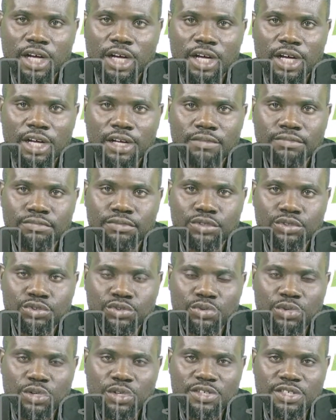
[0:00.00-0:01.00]
uh,
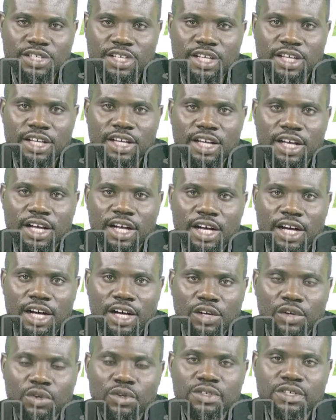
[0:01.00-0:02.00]
towards the
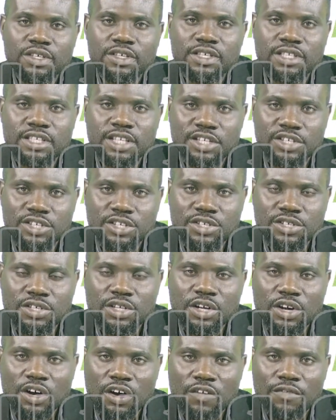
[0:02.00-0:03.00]
uh, closing stages
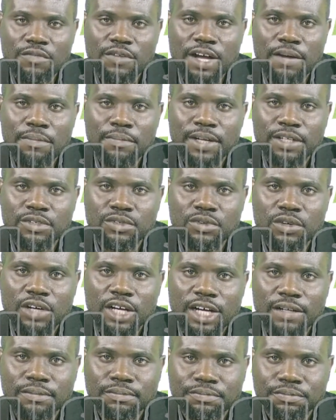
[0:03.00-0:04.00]
of that
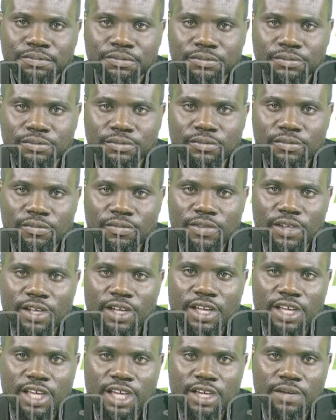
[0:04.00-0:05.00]
particular
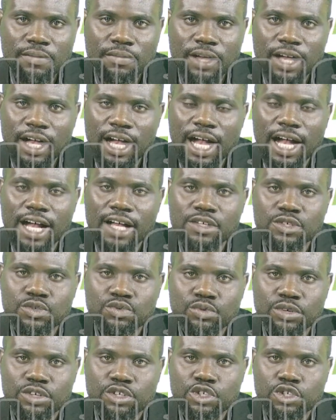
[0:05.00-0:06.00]
game
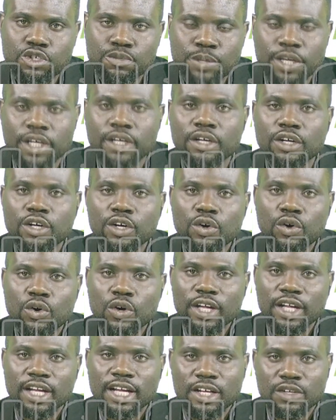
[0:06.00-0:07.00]
as we speak.
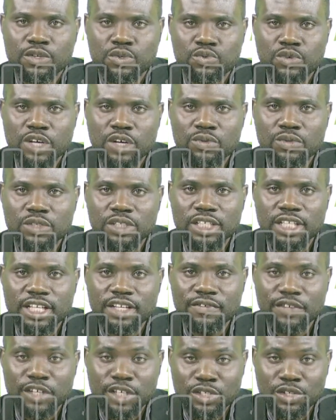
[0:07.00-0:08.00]
Okay, that is where we'll
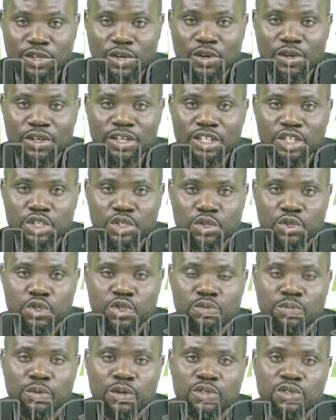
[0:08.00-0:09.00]
leave it on the show
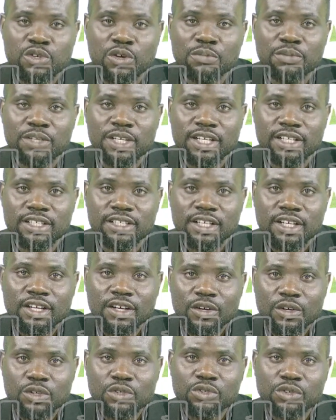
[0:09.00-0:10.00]
Sports Update
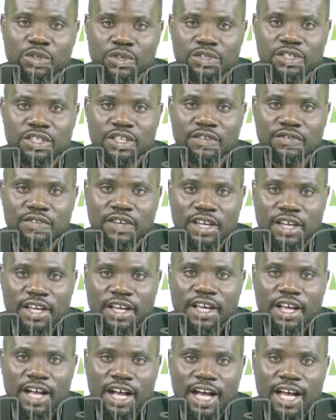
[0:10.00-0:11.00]
on Trust TV.
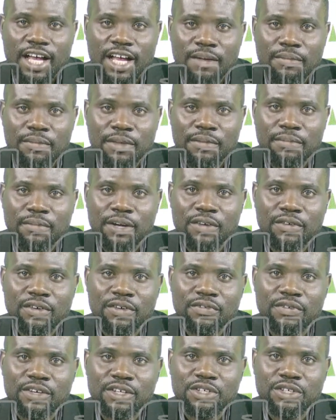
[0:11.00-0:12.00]
I am
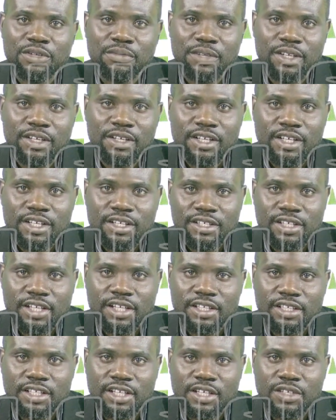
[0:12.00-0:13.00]
Emmanuel Fashimi
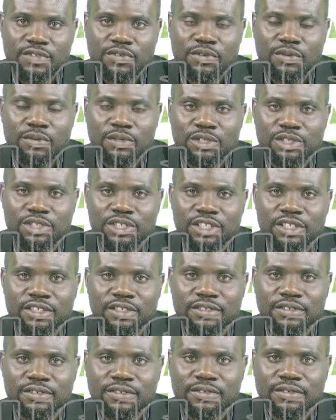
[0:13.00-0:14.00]
saying thanks for watching.